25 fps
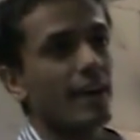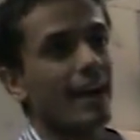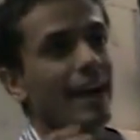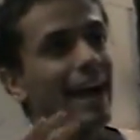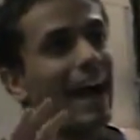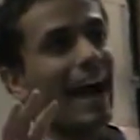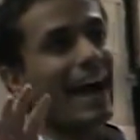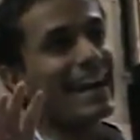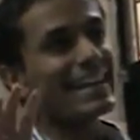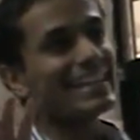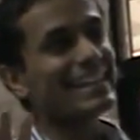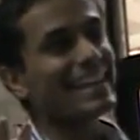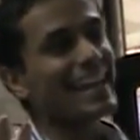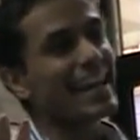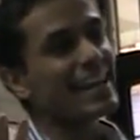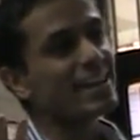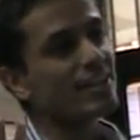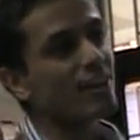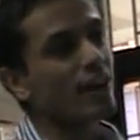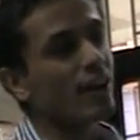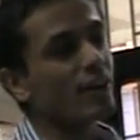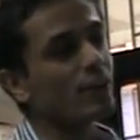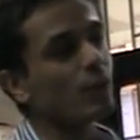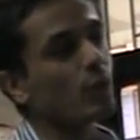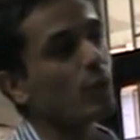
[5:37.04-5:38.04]
I
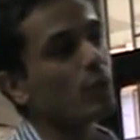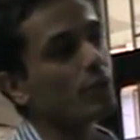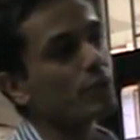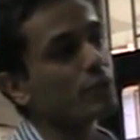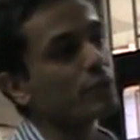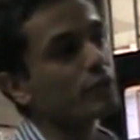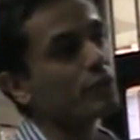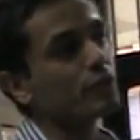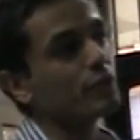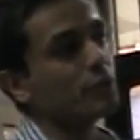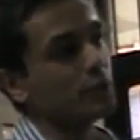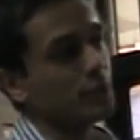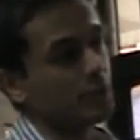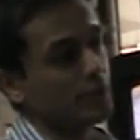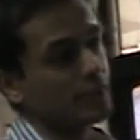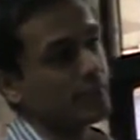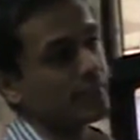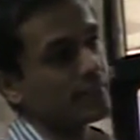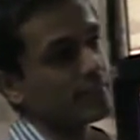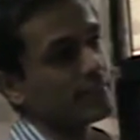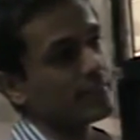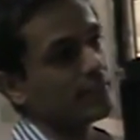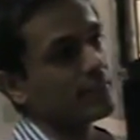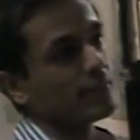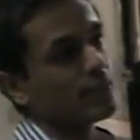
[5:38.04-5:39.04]
cannot order food,
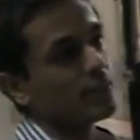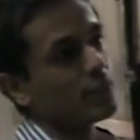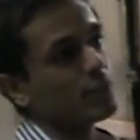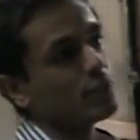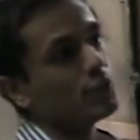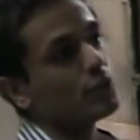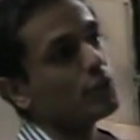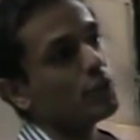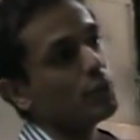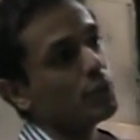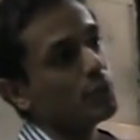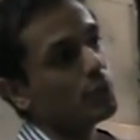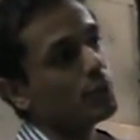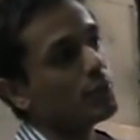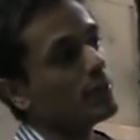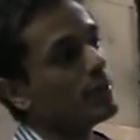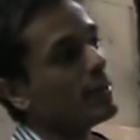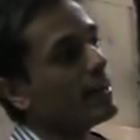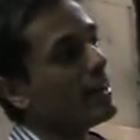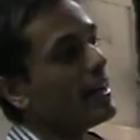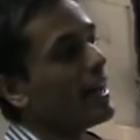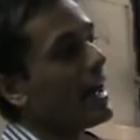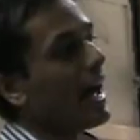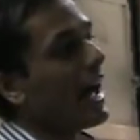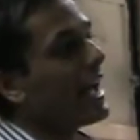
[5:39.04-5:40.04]
to
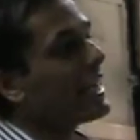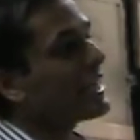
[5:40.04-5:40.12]
I